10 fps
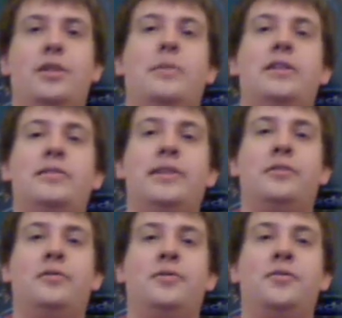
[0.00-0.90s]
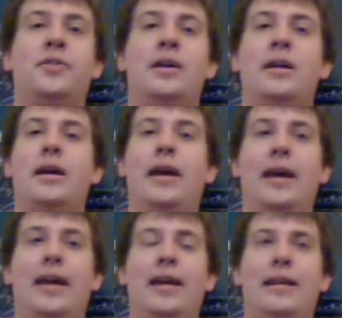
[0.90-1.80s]
myself,
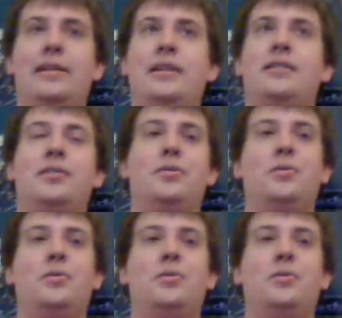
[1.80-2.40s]
and I need to,